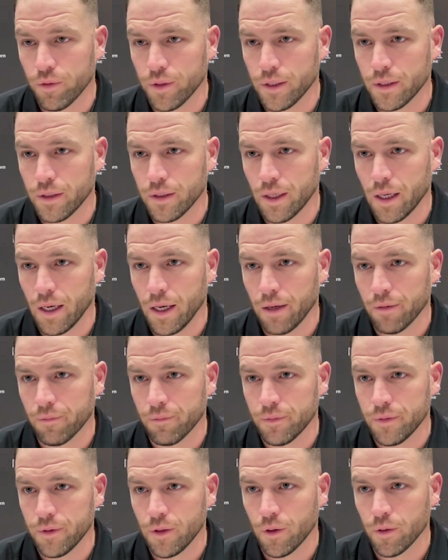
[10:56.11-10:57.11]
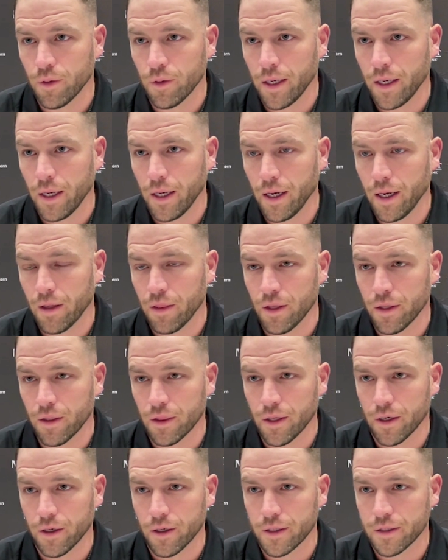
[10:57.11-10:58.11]
And, you know, I think
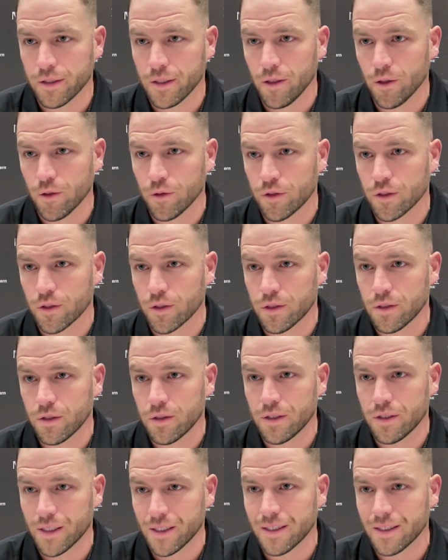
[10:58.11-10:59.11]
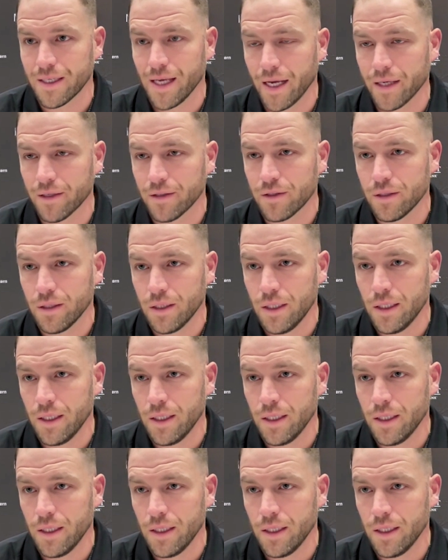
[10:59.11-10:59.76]
their continued success